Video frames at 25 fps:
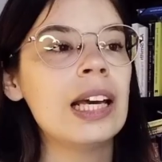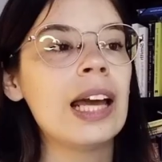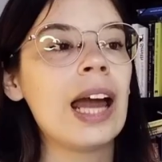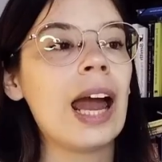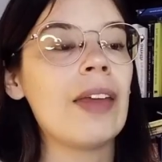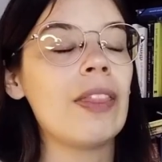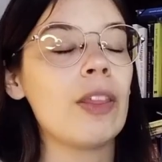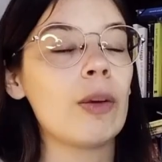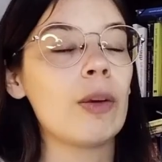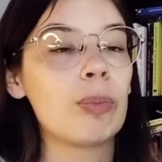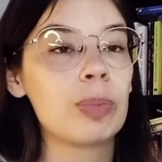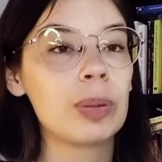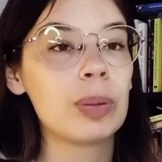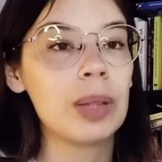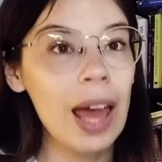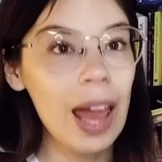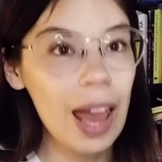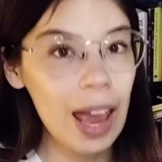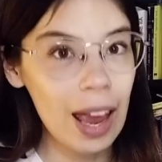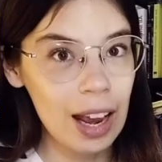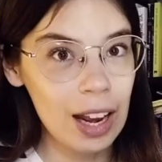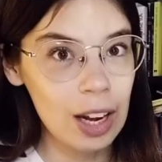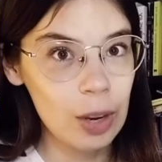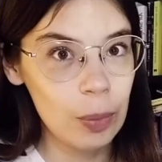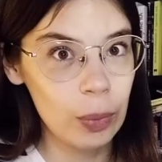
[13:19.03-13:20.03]
And the
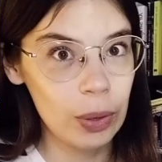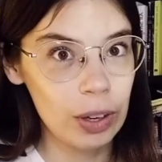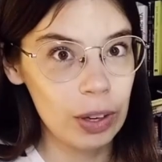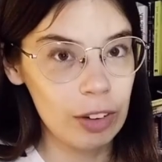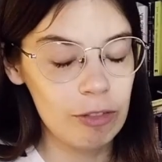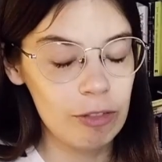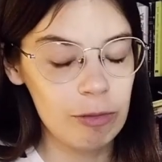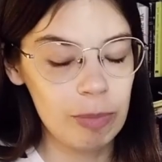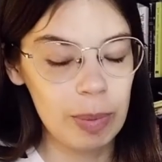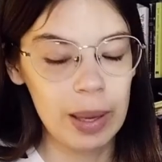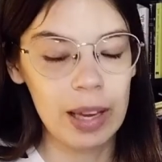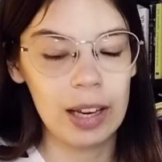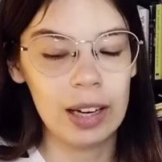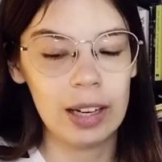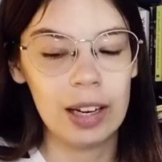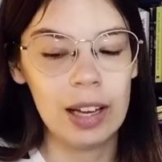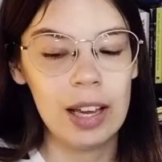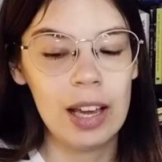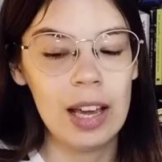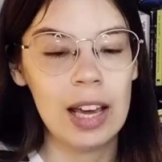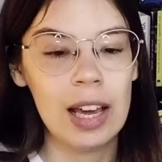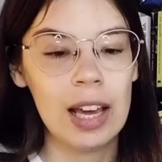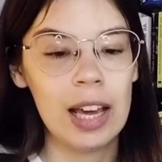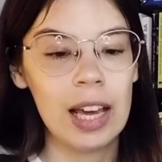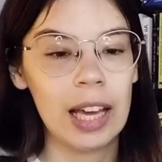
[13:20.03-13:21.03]
plan would have been
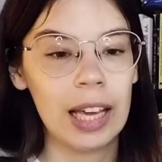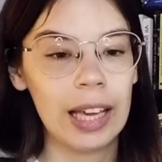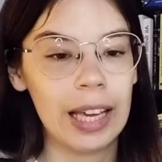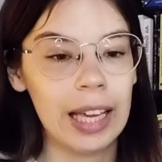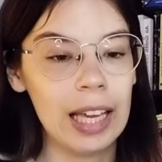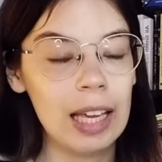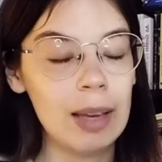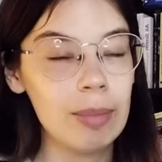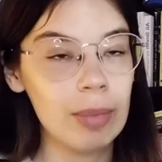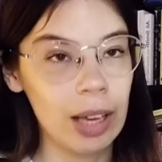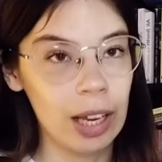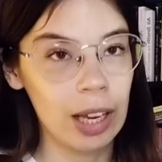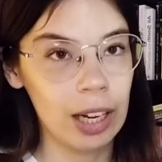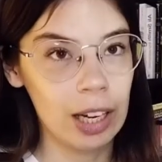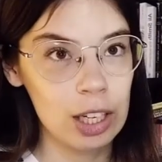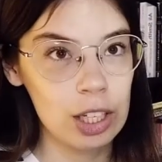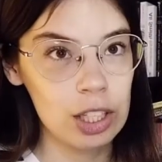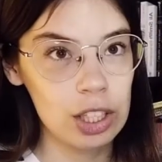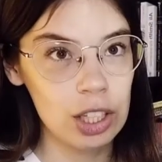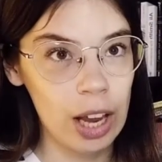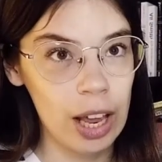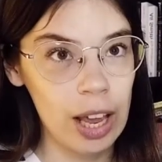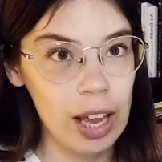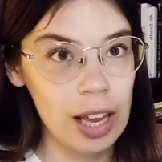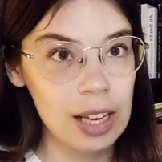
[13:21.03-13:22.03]
him getting
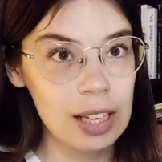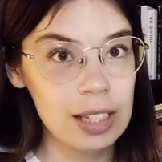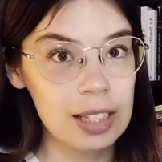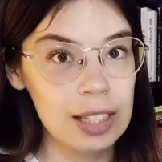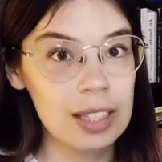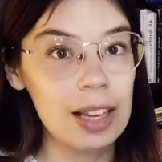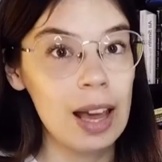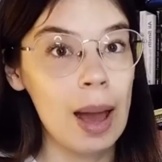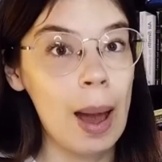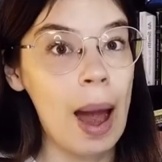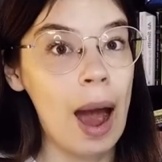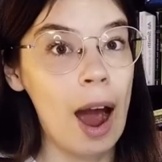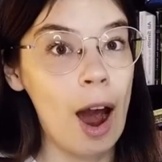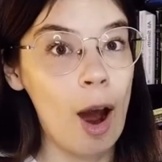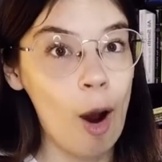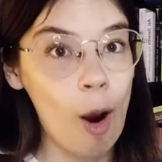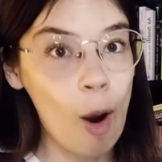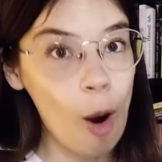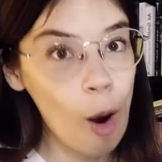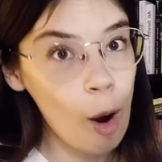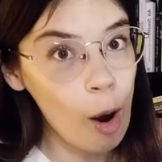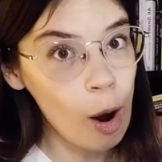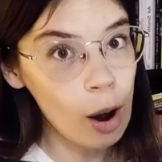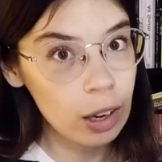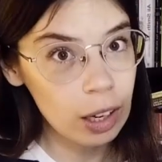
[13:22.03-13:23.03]
shanked
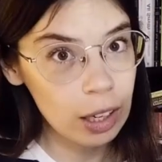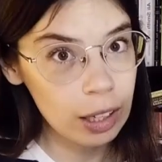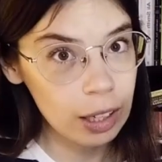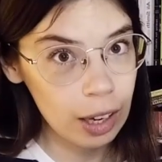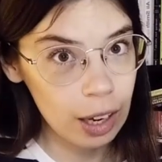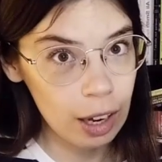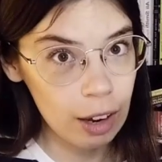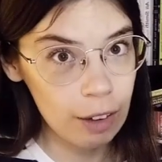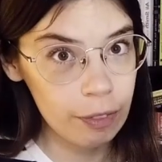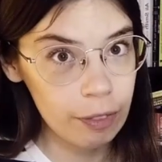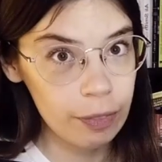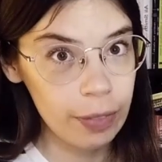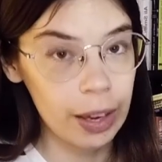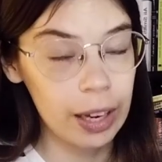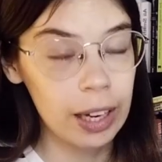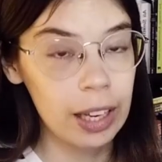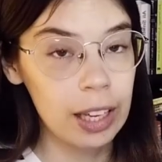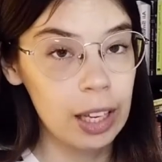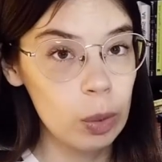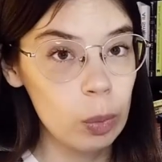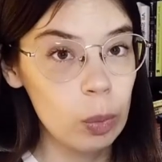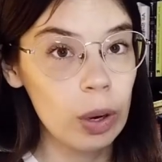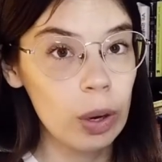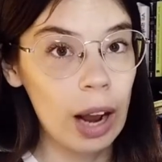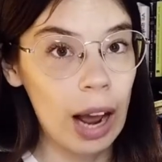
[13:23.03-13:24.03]
hard enough that
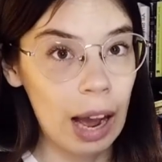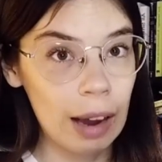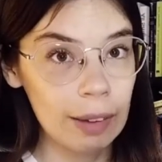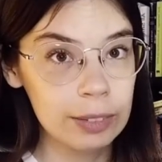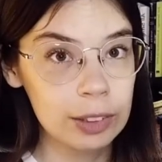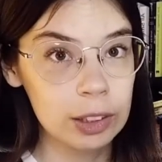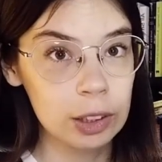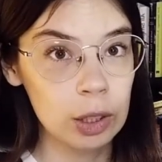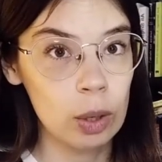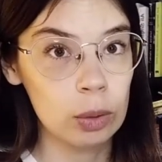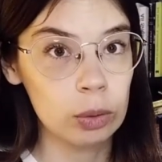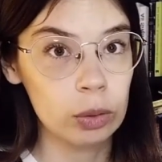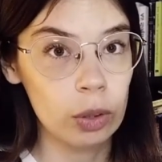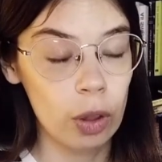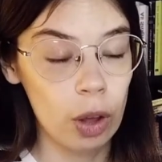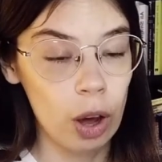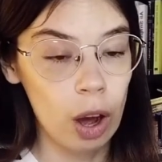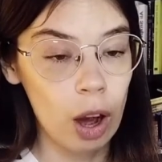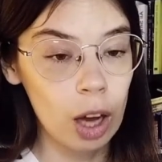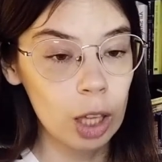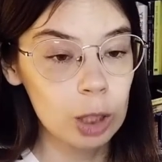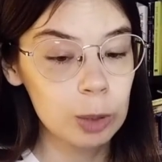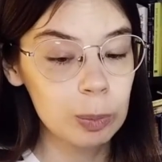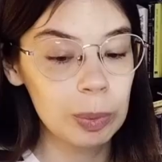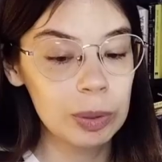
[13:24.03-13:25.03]
he would have to go to the
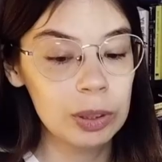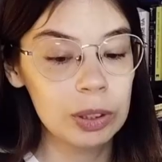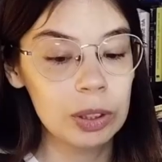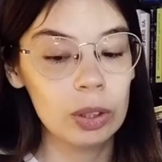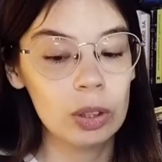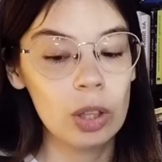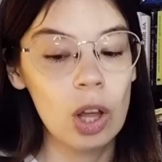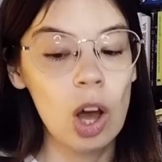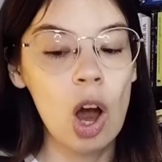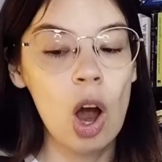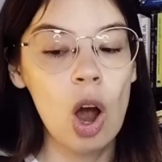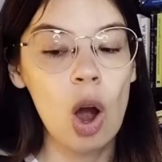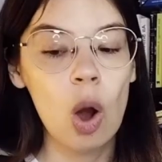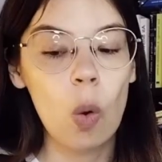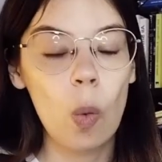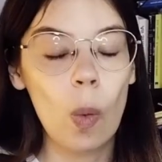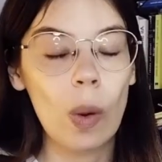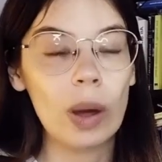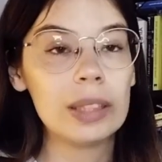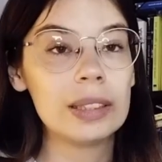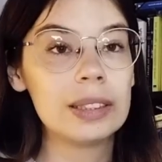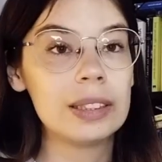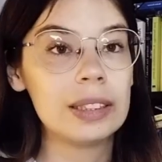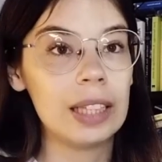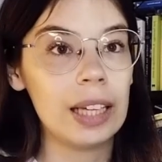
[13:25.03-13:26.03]
hospital.
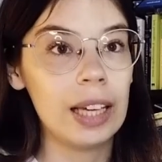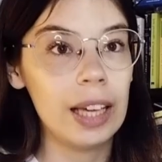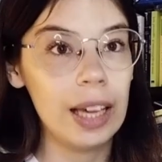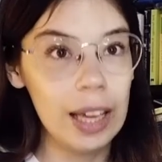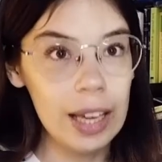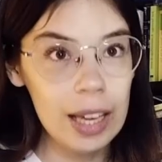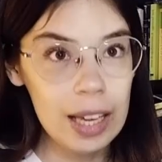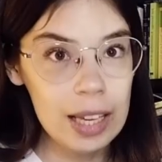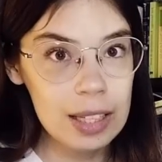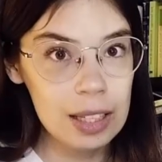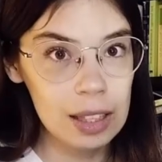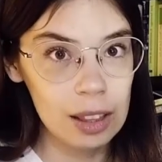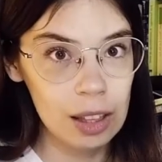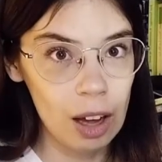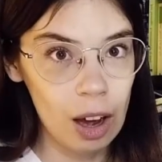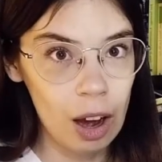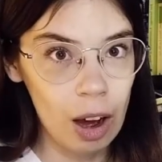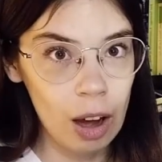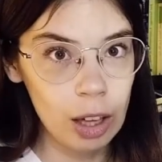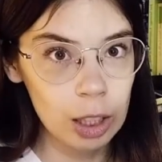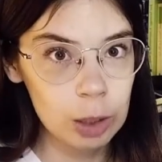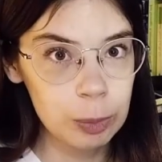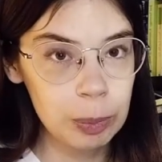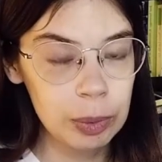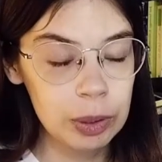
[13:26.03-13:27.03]
Once he is in the
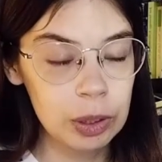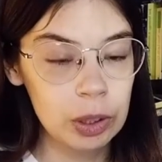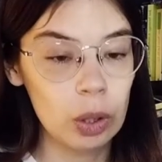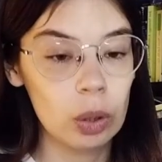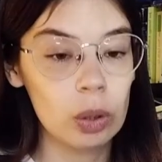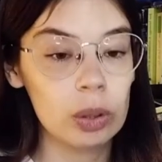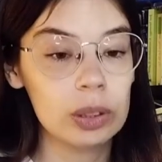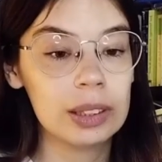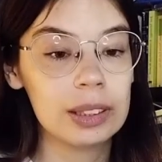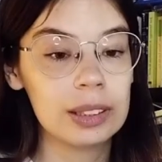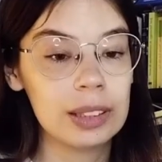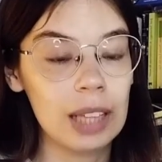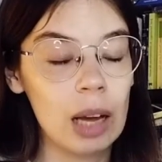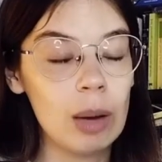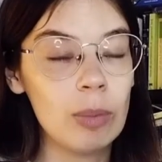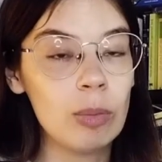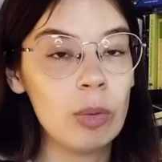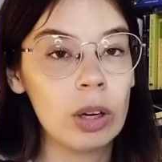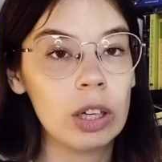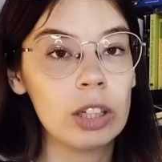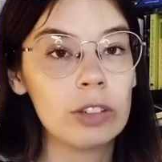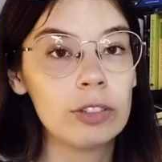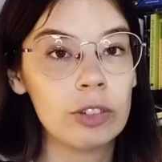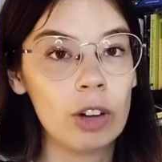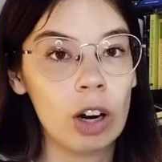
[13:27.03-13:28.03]
hospital,
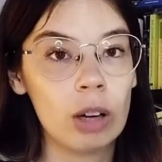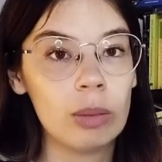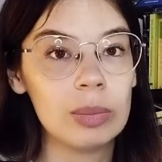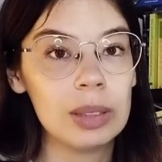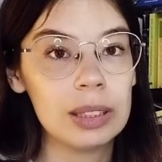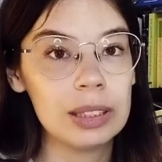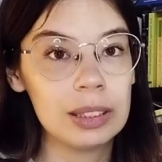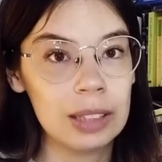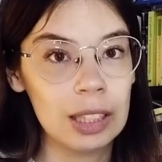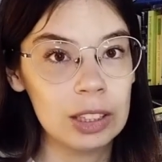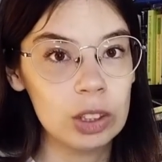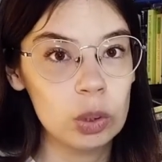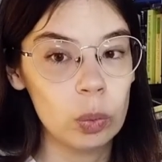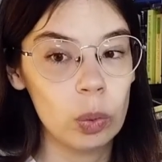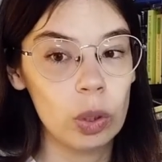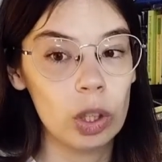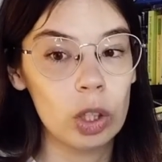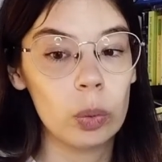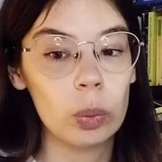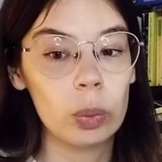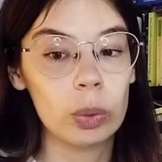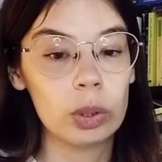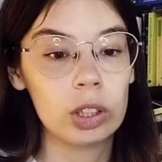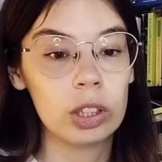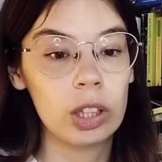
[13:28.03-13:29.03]
someone from his
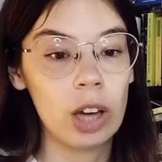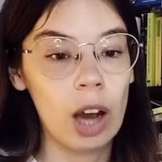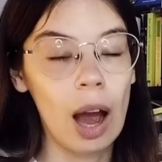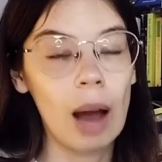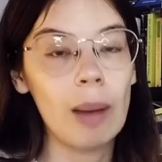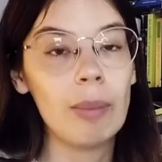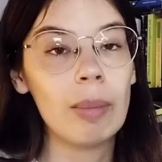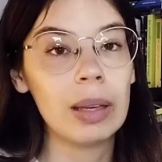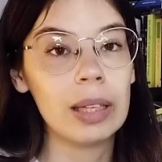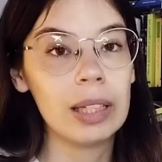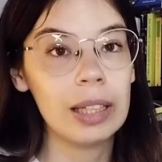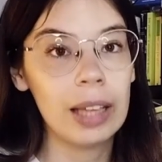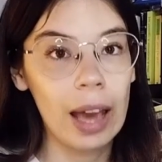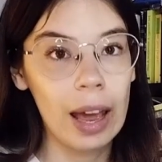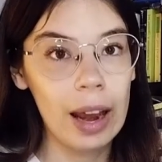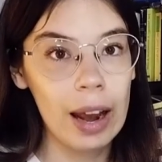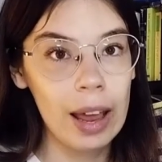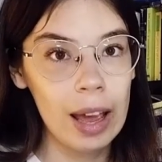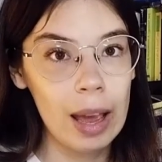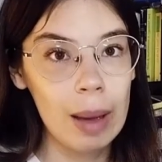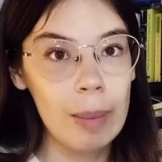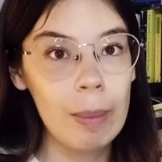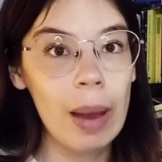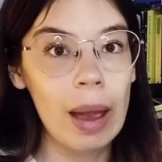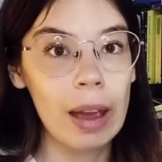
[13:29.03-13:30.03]
network would come and get
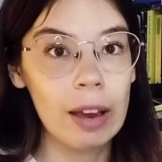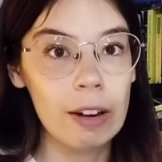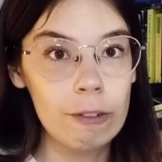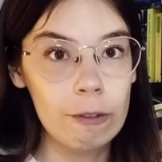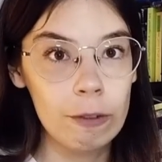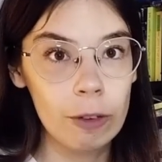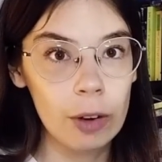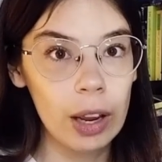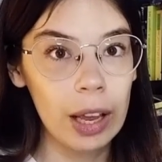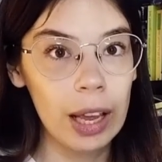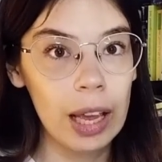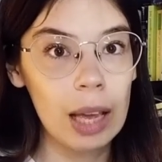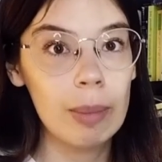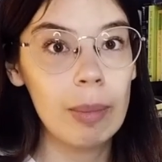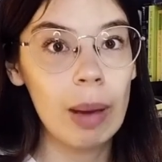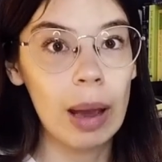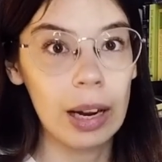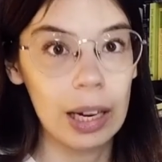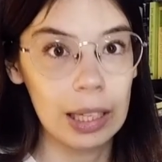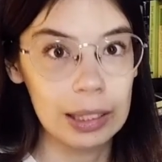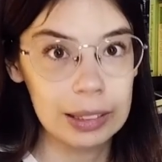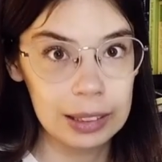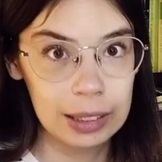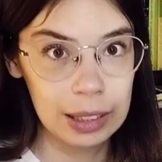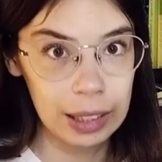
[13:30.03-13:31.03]
him and free him
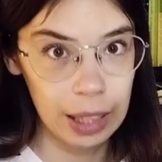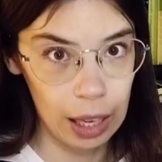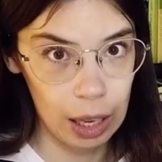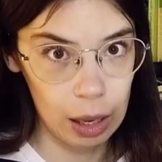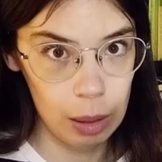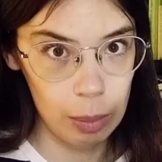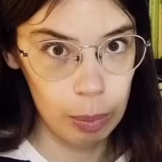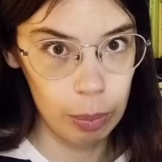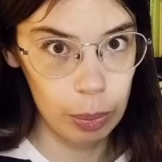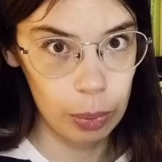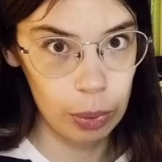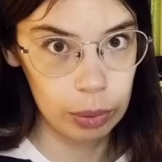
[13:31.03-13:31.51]
and escape.